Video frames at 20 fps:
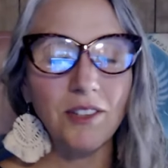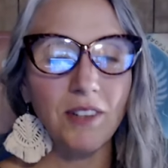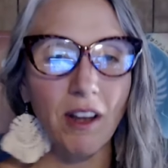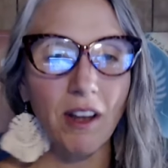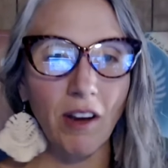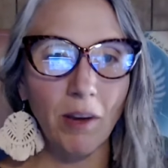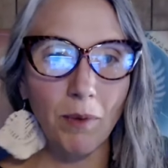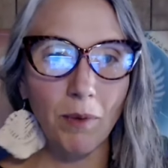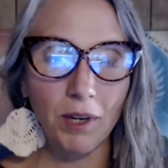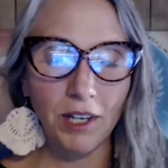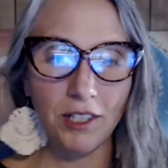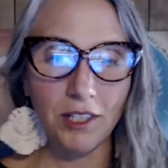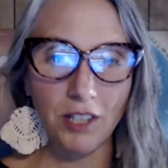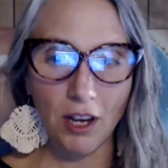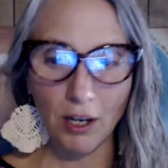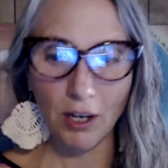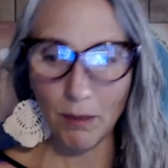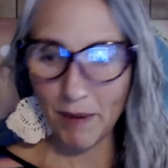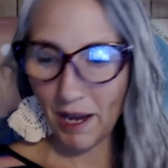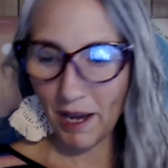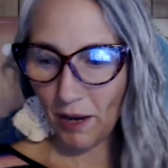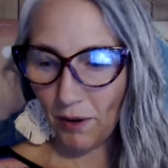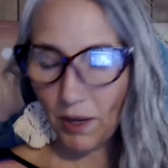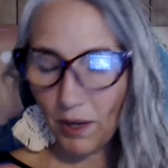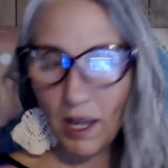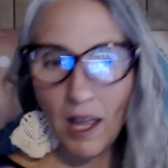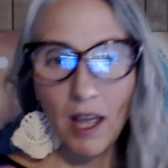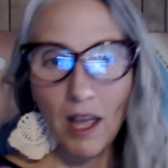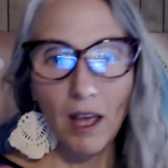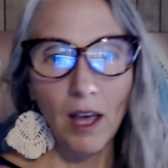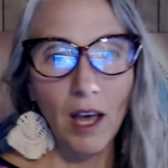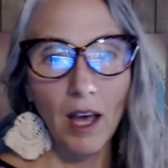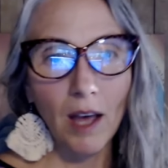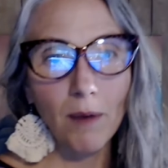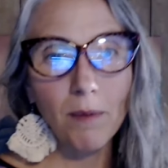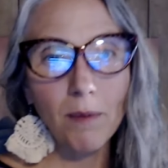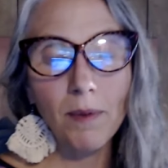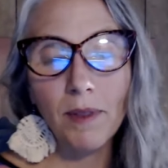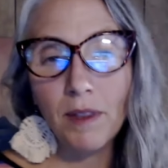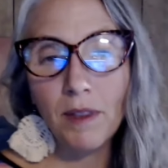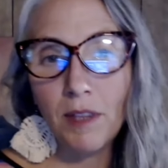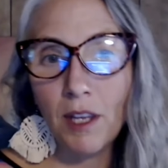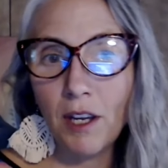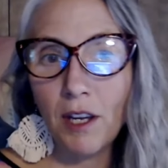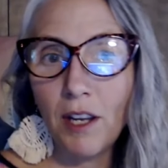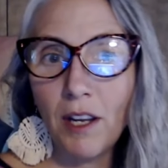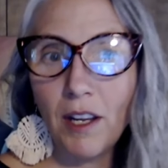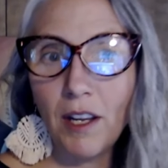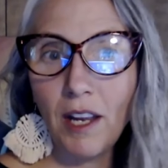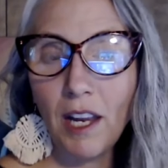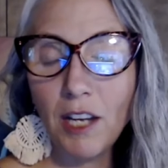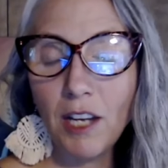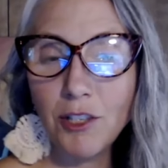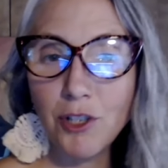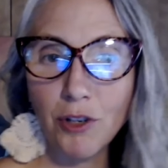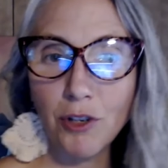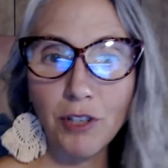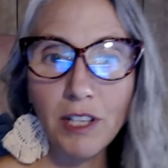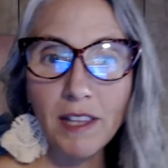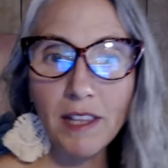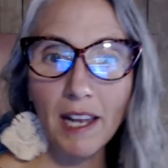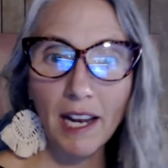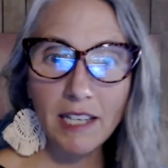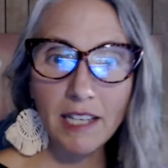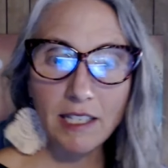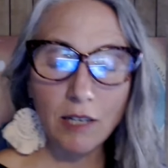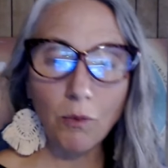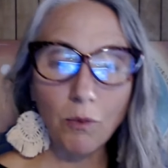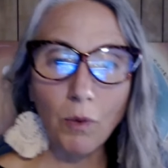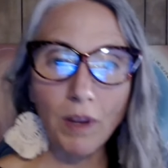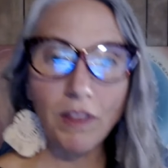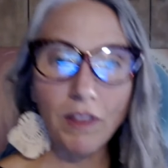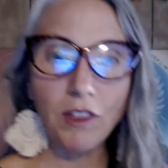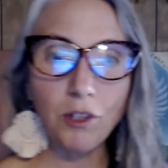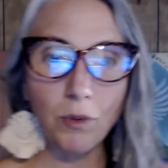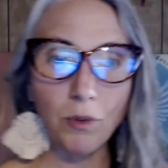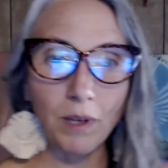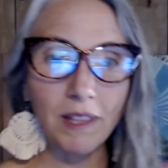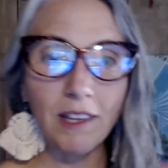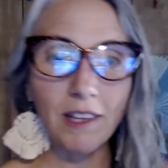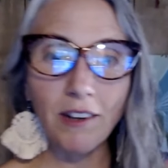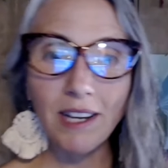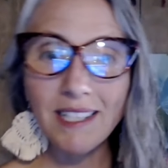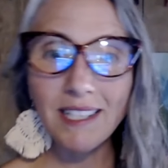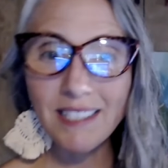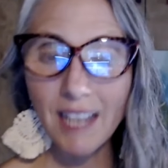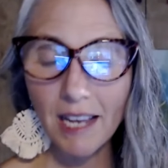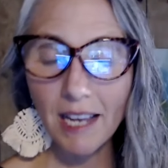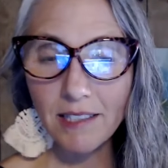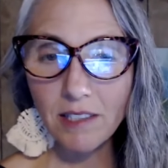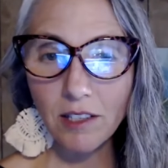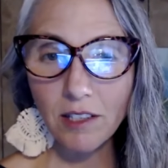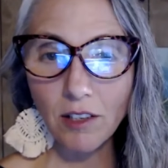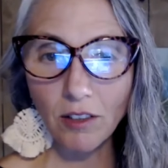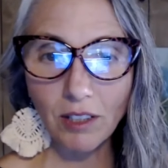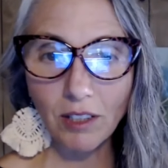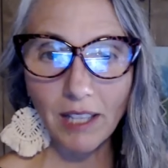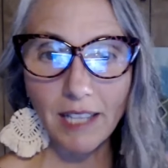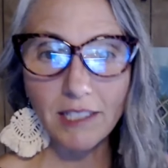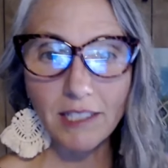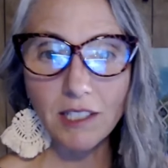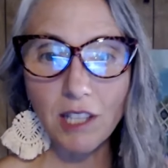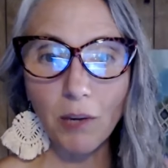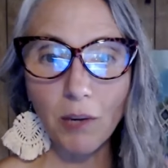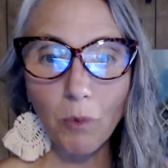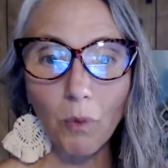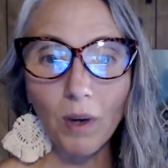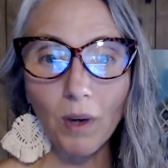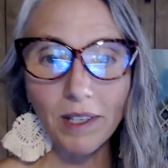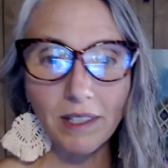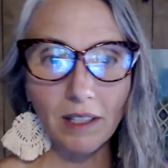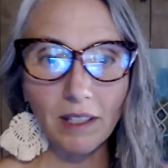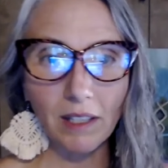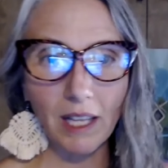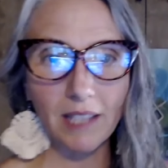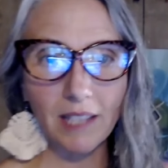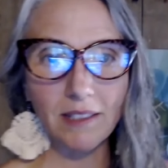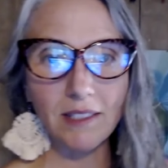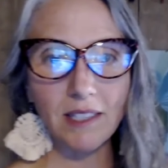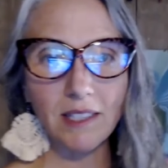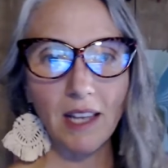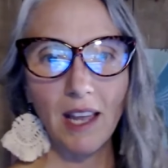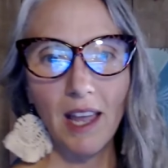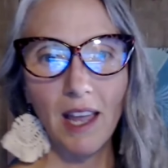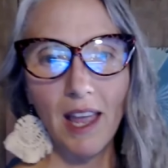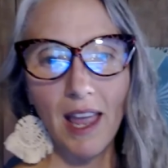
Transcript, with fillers: So now I want to talk about uh, the journey that I did with doing their intestinal cleanse, the one cleanse,